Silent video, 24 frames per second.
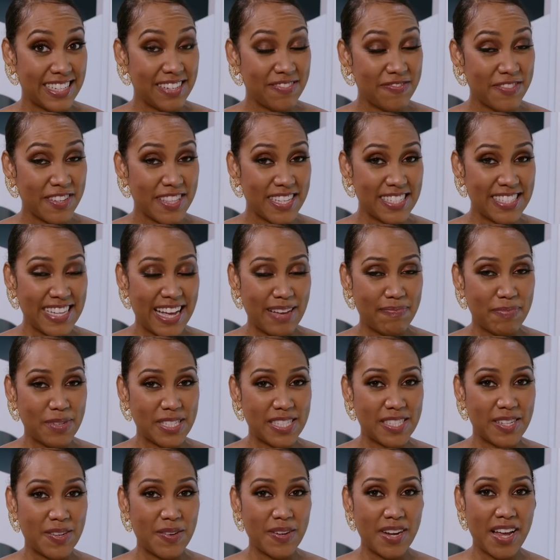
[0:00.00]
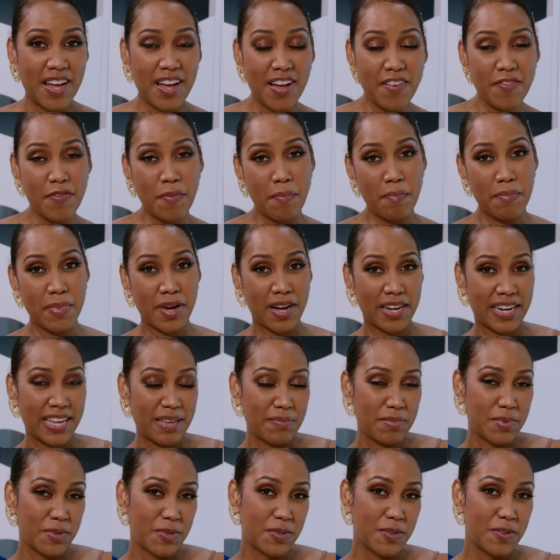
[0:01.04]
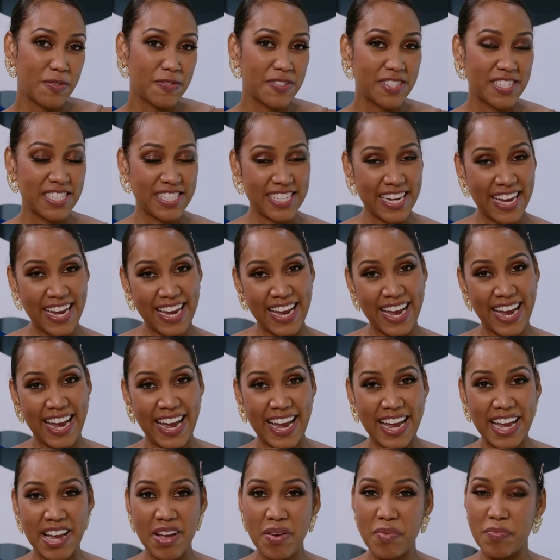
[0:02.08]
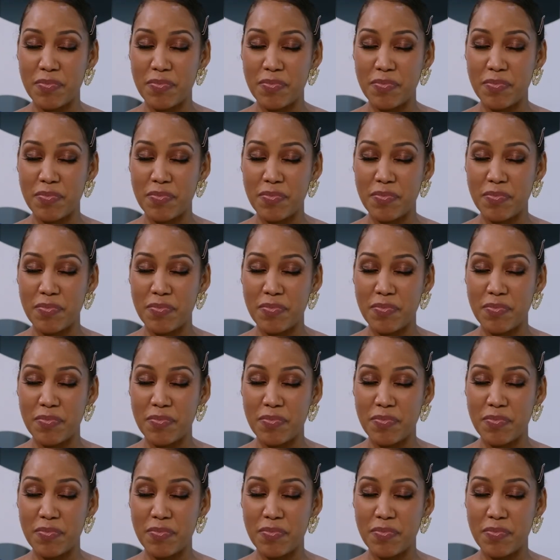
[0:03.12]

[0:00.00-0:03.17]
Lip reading: it for this episode of Money Moves JA,